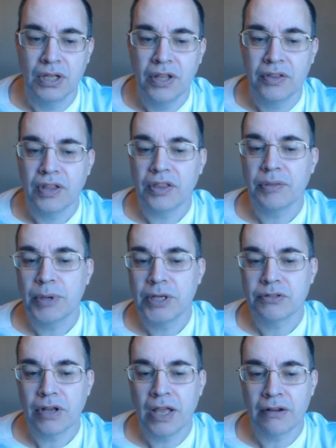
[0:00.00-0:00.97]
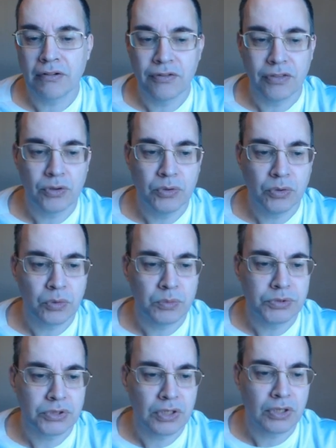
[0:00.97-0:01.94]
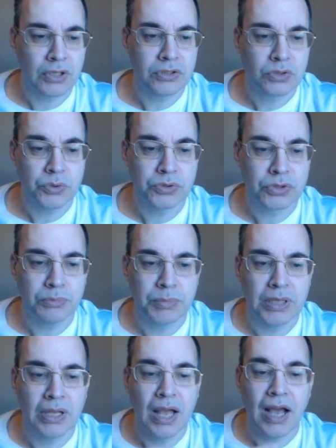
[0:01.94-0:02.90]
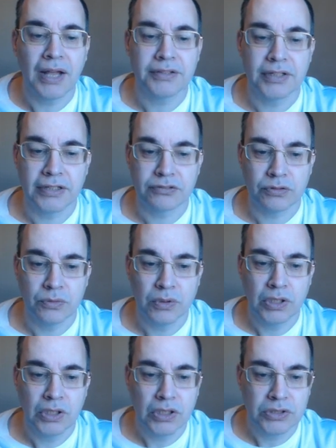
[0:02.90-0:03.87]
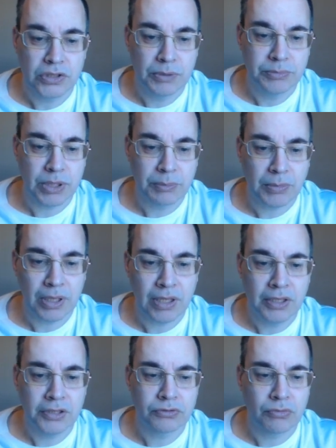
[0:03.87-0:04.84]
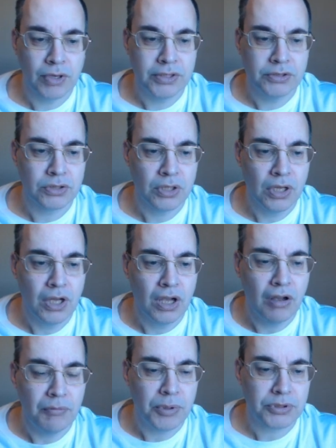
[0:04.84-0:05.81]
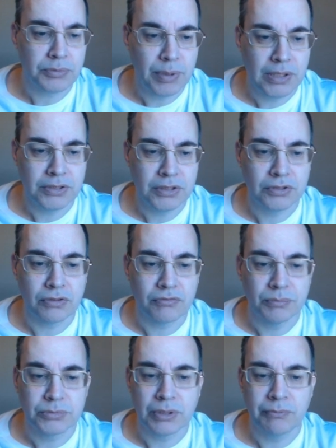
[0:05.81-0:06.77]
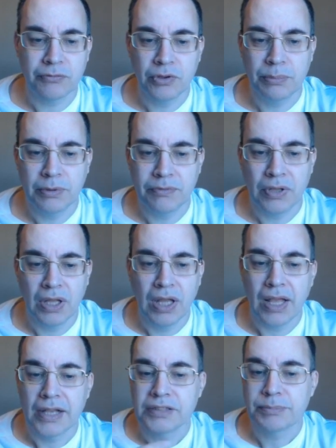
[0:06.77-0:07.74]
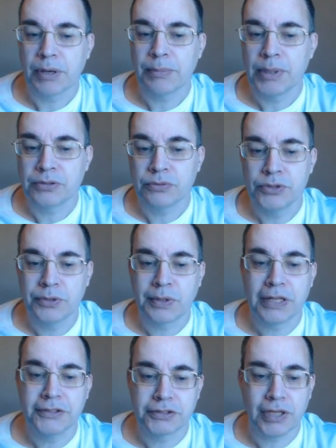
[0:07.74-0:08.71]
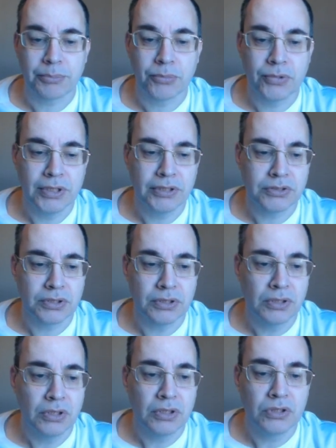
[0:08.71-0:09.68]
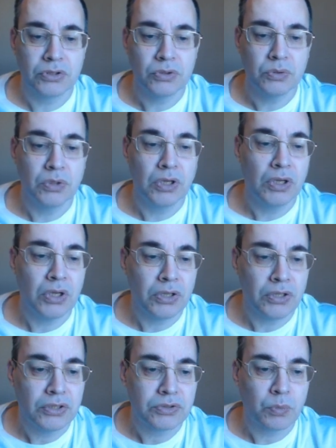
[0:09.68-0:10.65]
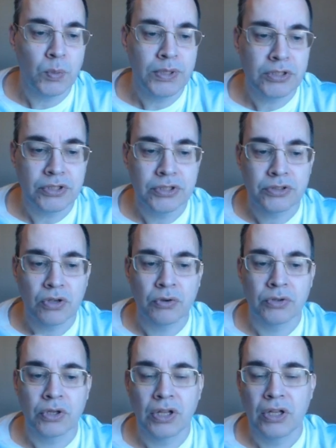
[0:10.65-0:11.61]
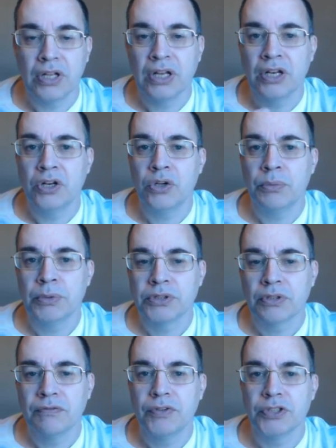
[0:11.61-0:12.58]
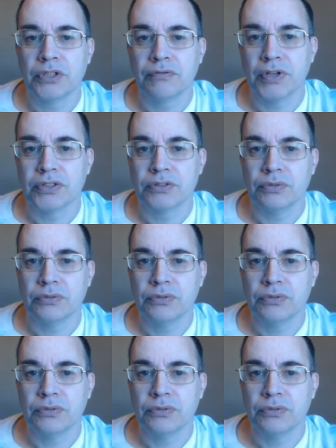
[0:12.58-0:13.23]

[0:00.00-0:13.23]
The other major area of thought was that this source could be unnatural. It opened up a large range of possibilities, from some form of experimental nuclear submarines to winches on an enormous fishing vessel.